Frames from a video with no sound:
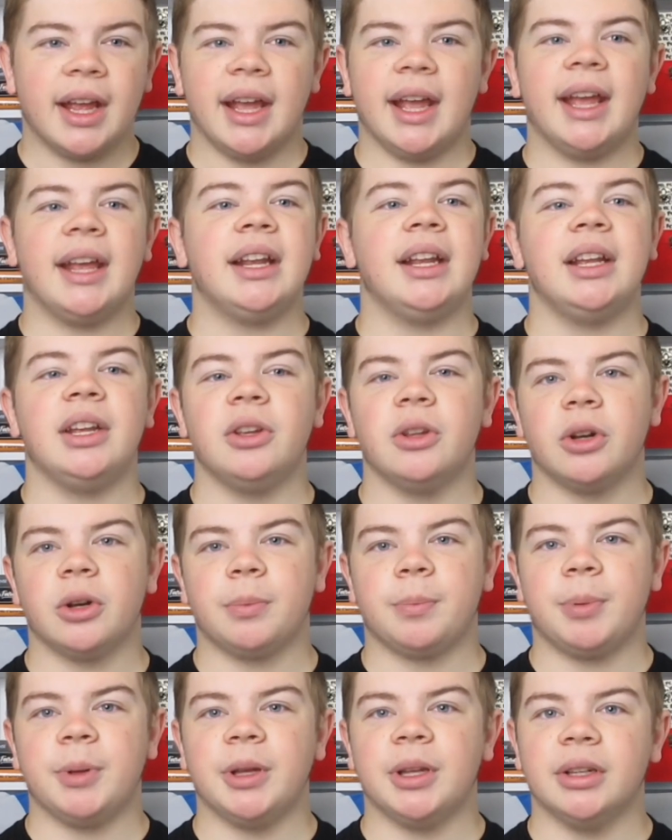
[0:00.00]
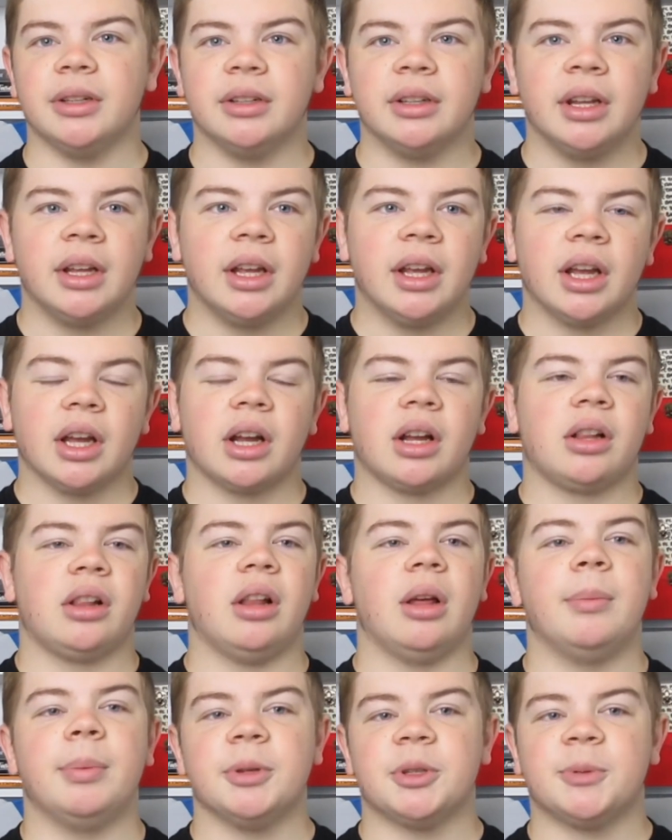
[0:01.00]
any European
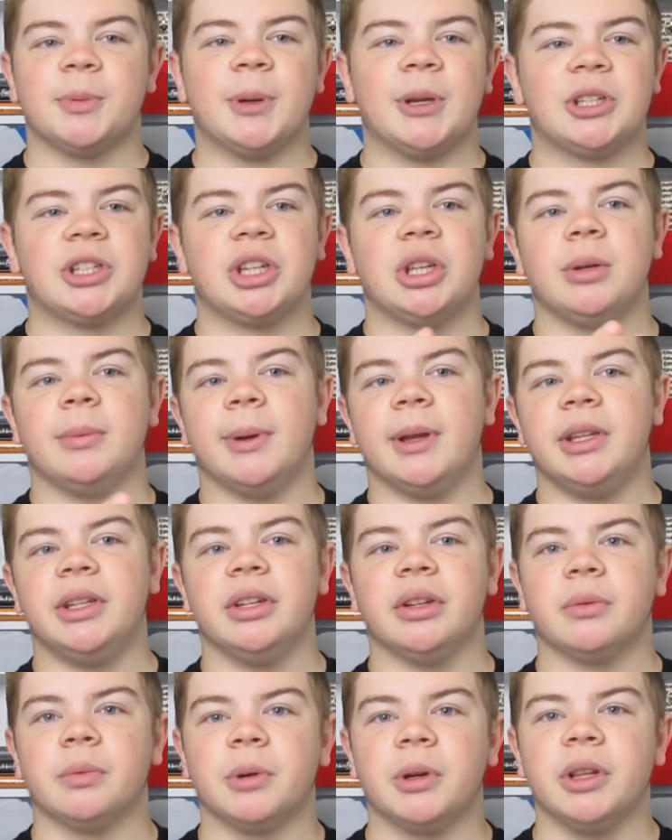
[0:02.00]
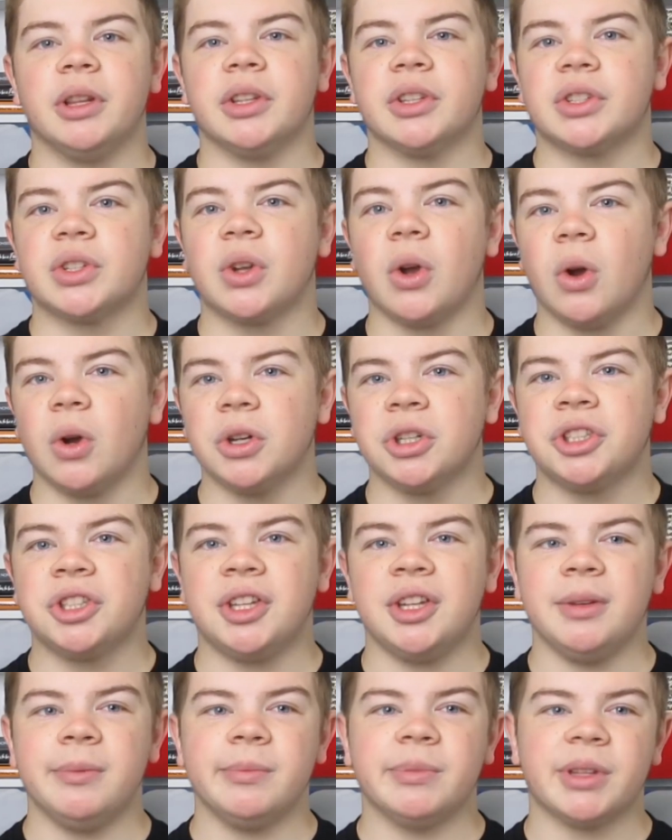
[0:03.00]
club, especially when you're one of the Scottish
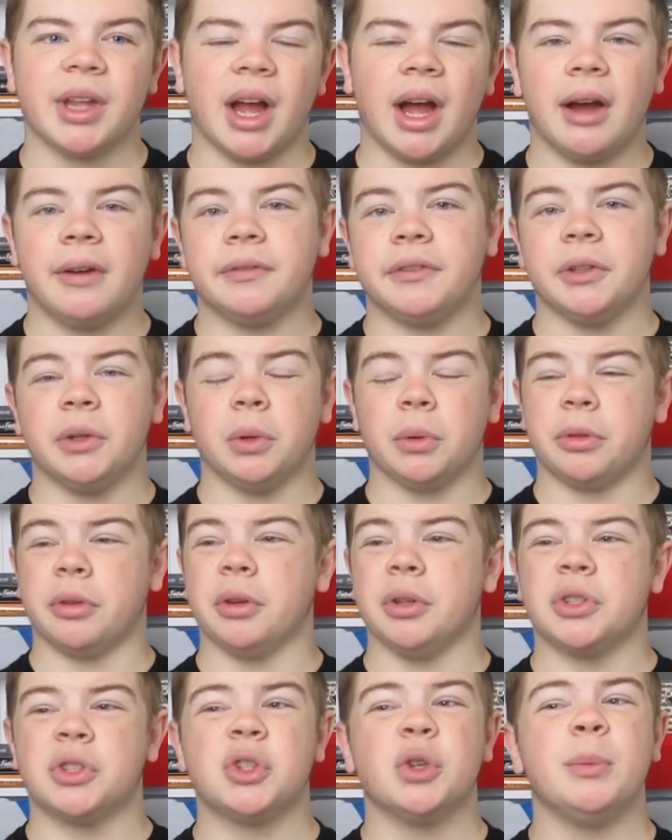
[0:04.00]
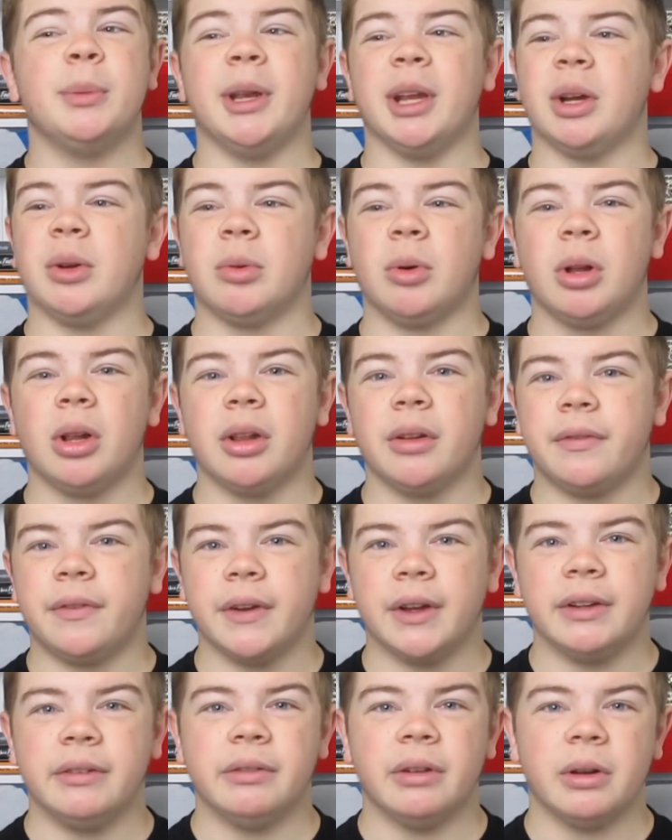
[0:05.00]
teams that have to go through so many
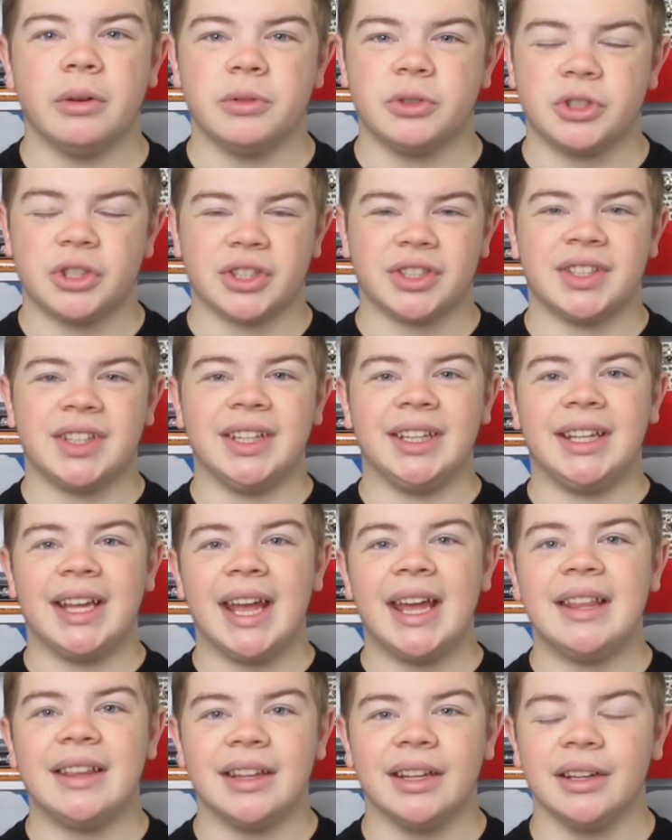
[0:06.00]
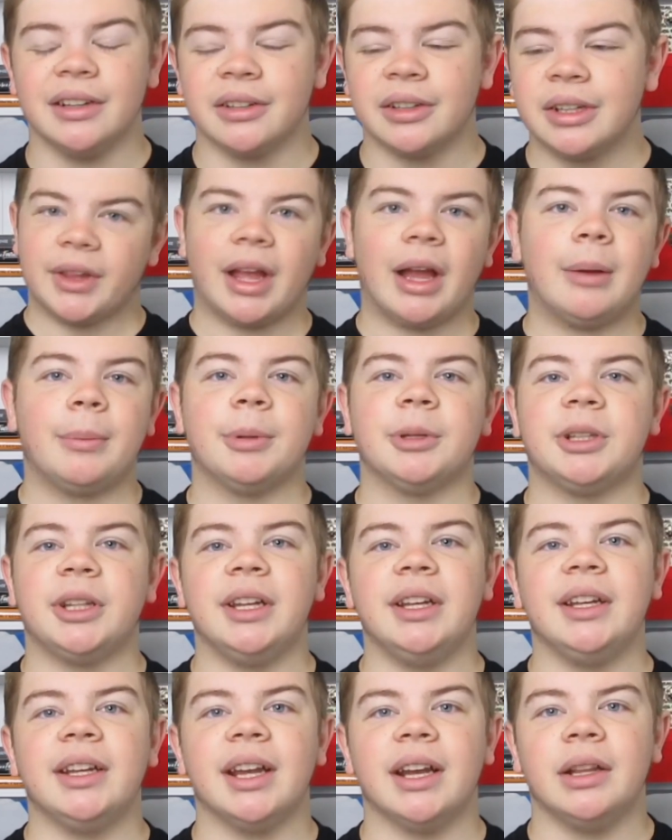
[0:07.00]
qualifying rounds just to get there.
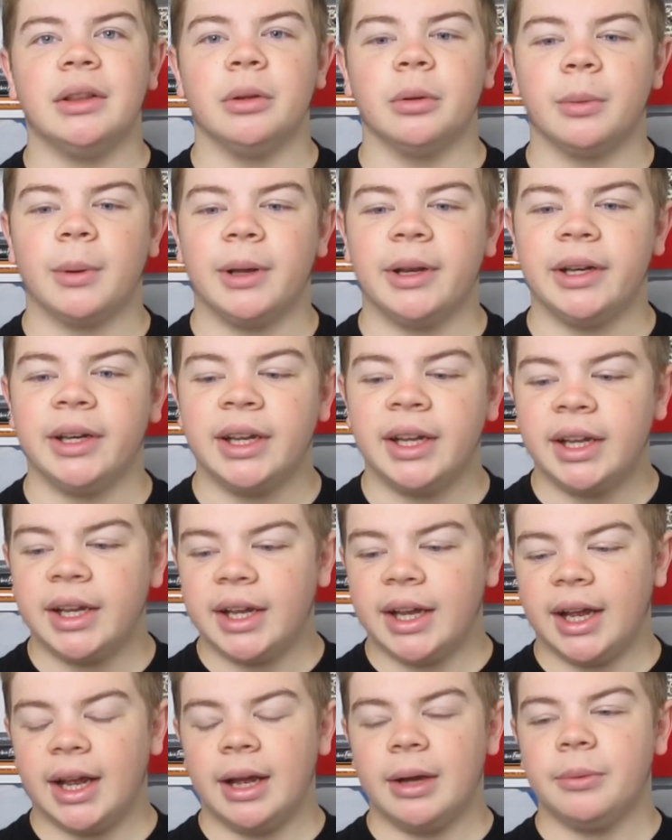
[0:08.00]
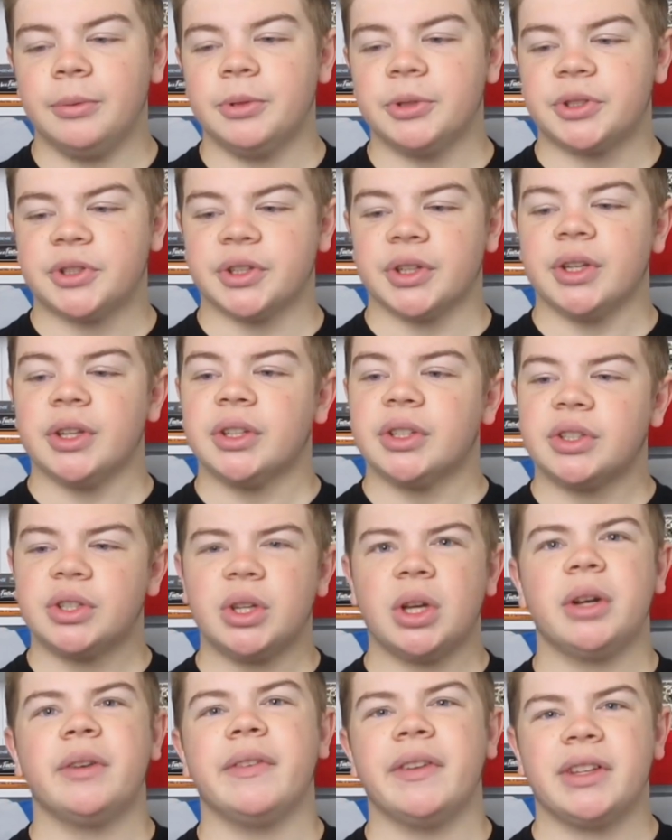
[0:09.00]
Aberdeen getting the win, it was
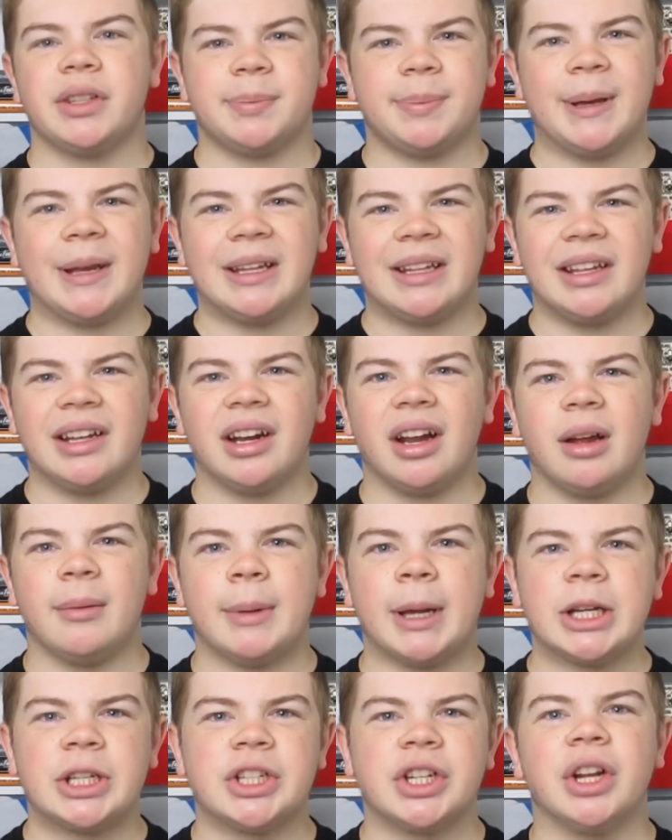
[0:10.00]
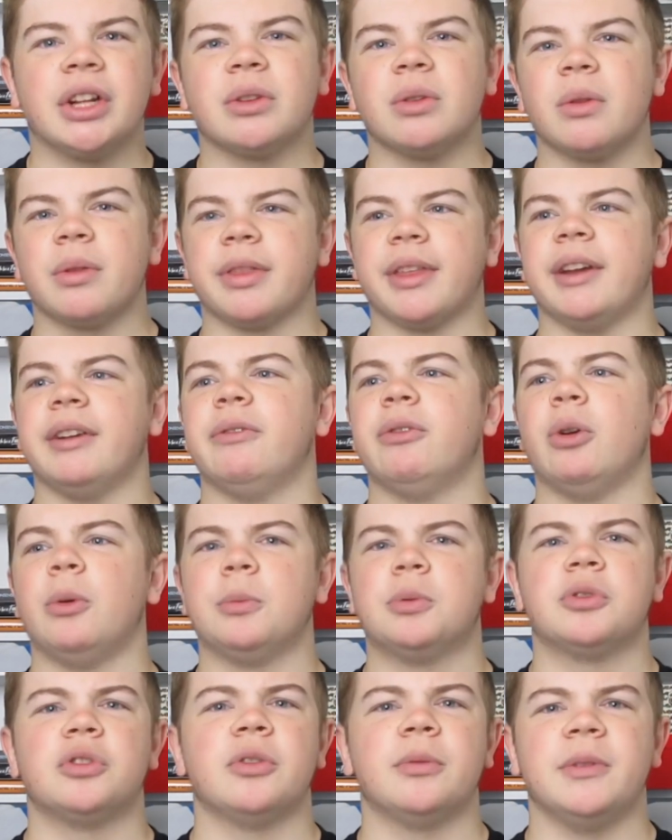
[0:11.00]
sort of expected, I imagine. I don't think
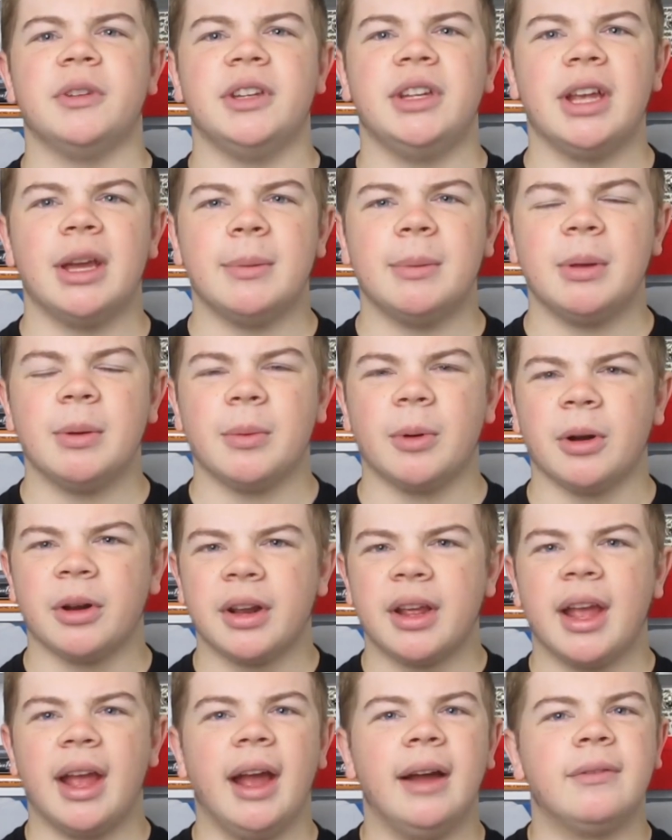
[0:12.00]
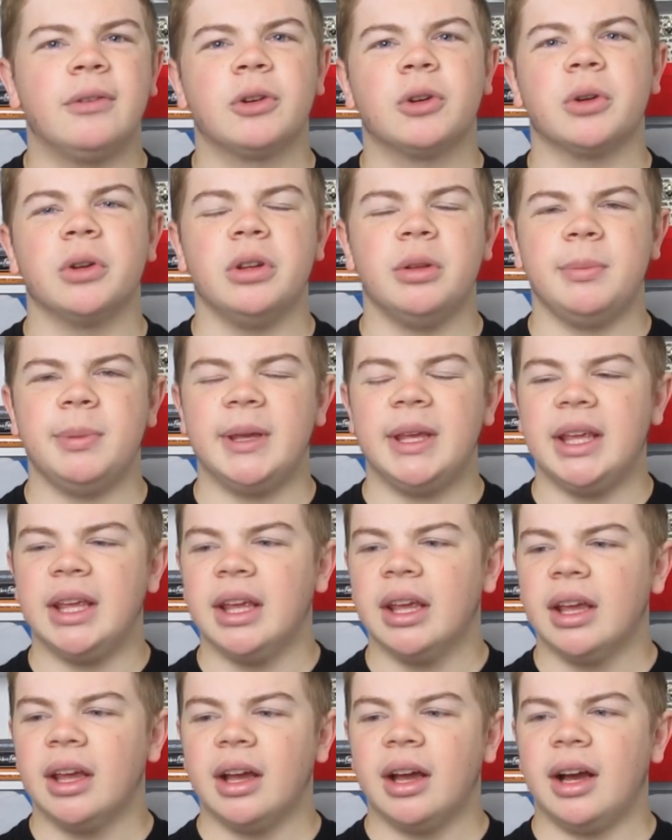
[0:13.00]
Rovaniemi were ever going to be
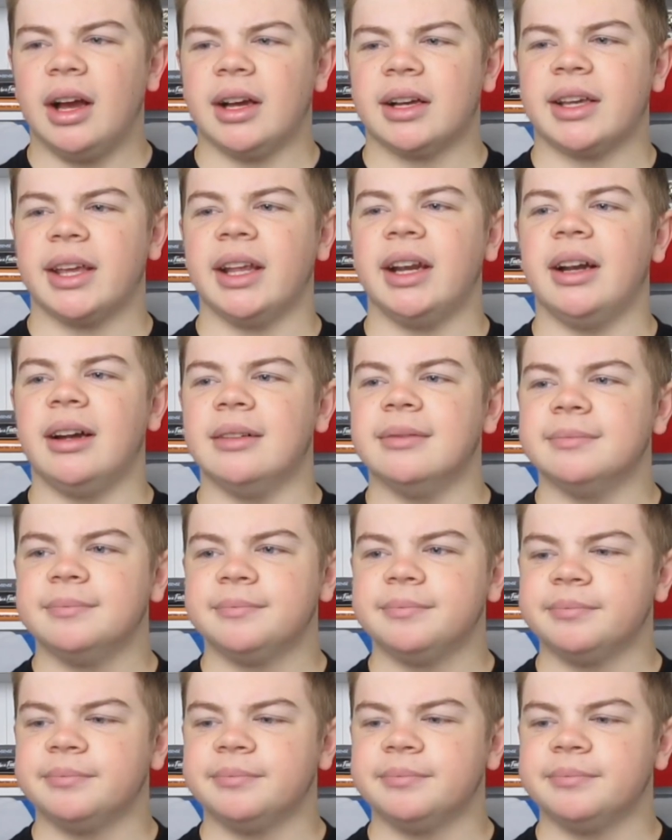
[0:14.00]
a kind of